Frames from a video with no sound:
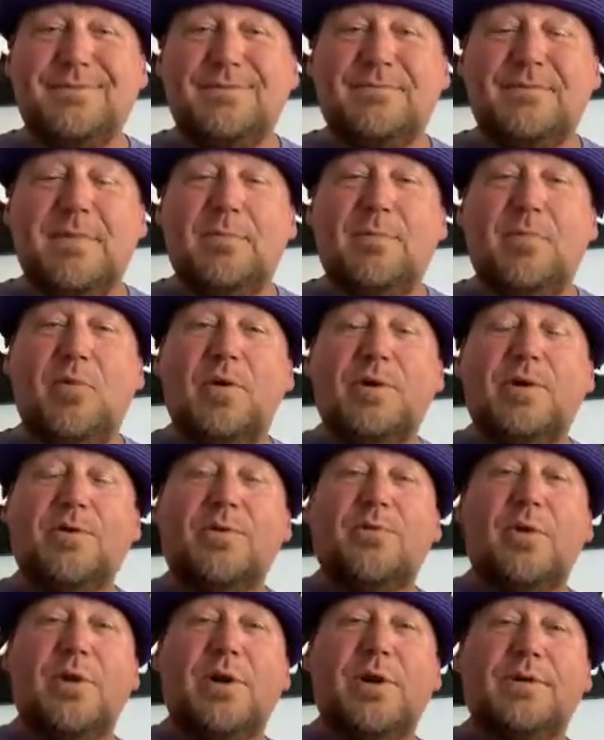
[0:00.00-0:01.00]
My boy could
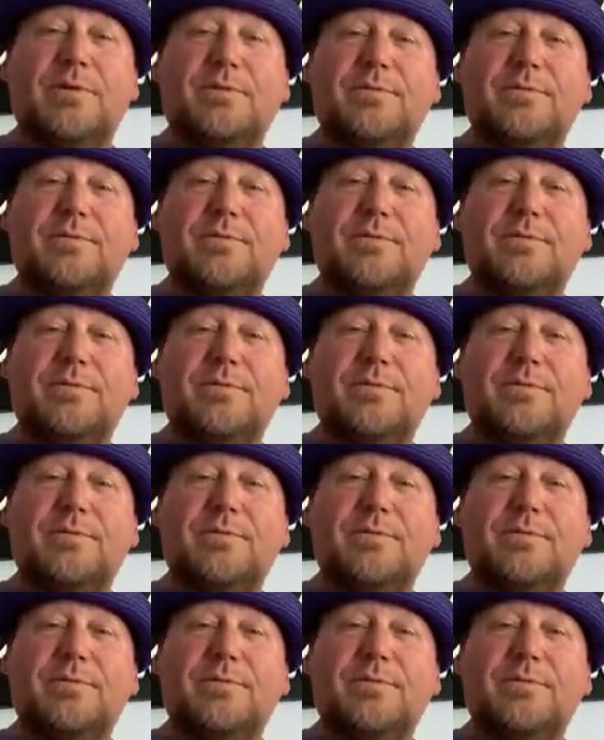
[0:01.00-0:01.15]
run,